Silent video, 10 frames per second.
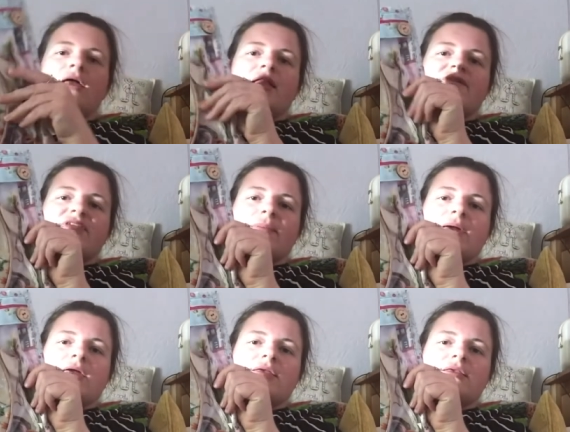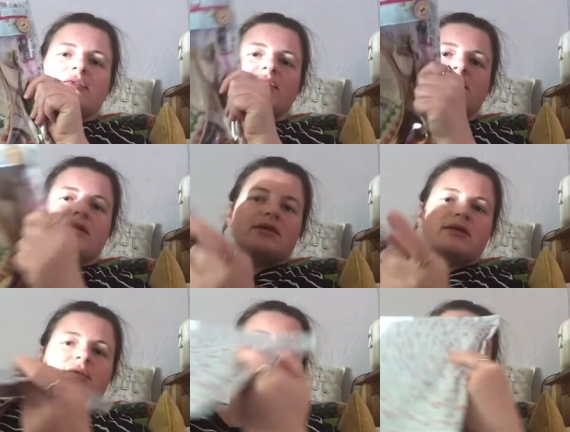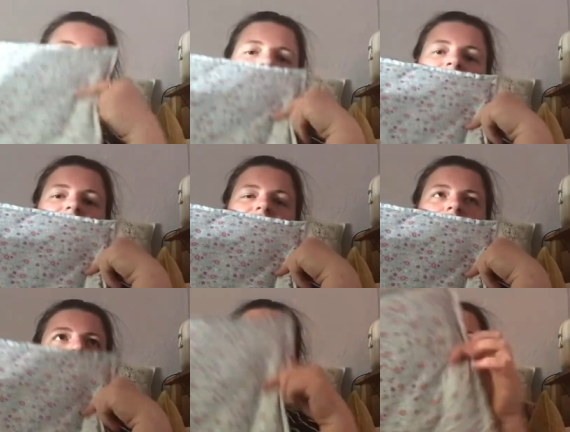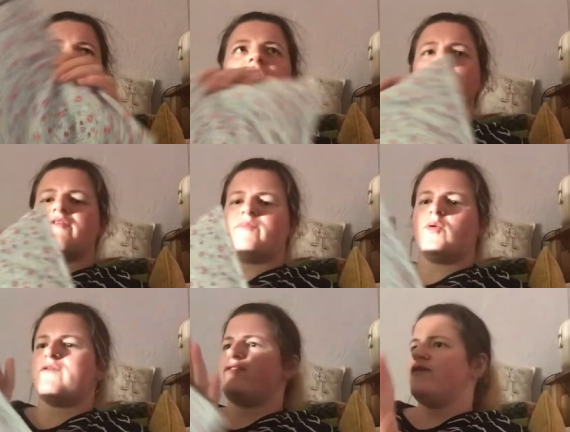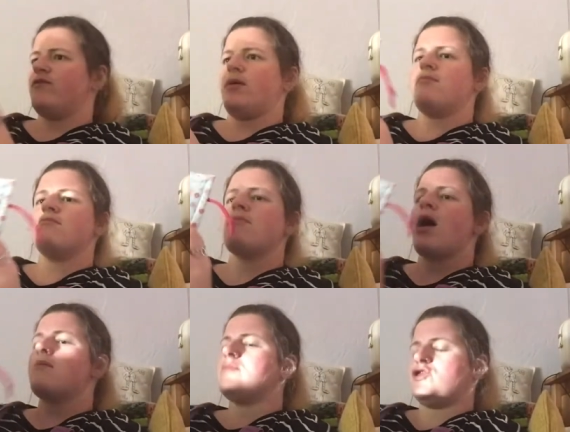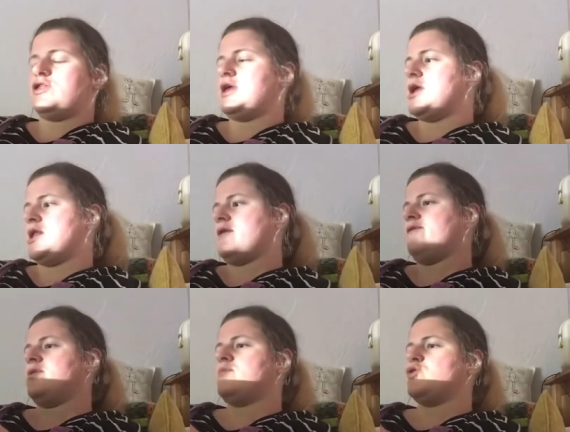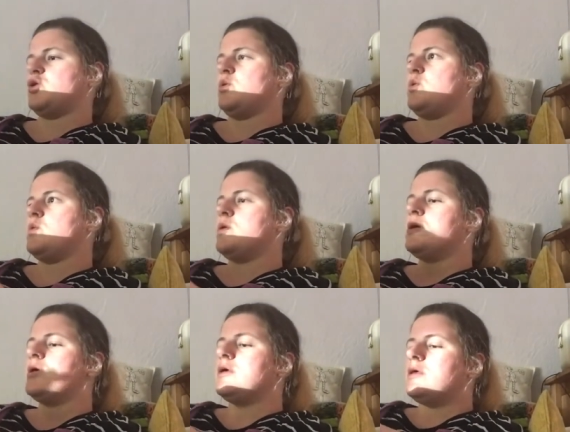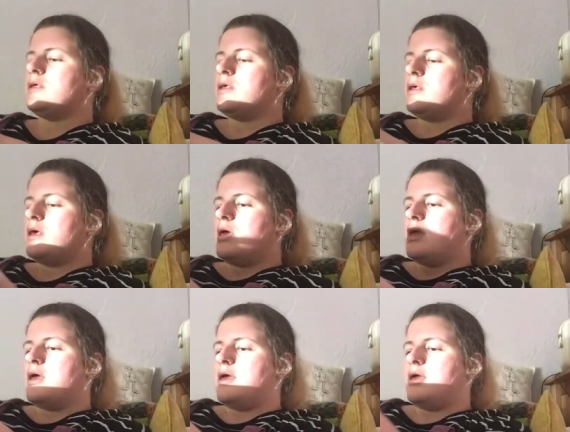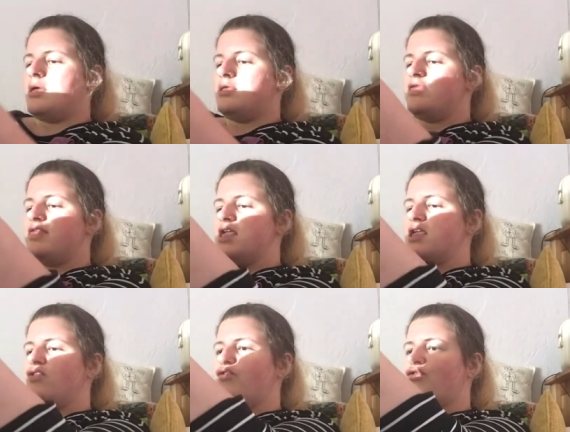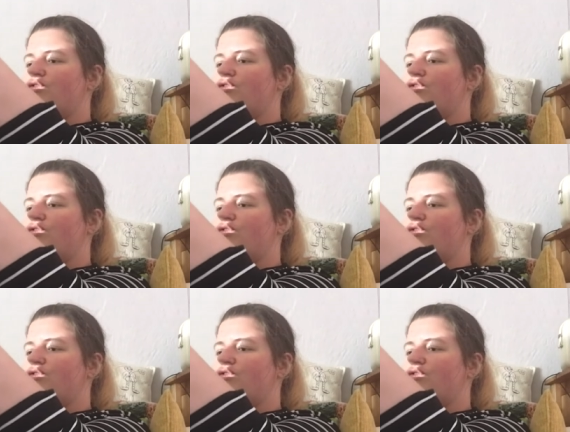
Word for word: I love their bags. I've got a few. I've bought a few for my mum. She loves them too. And this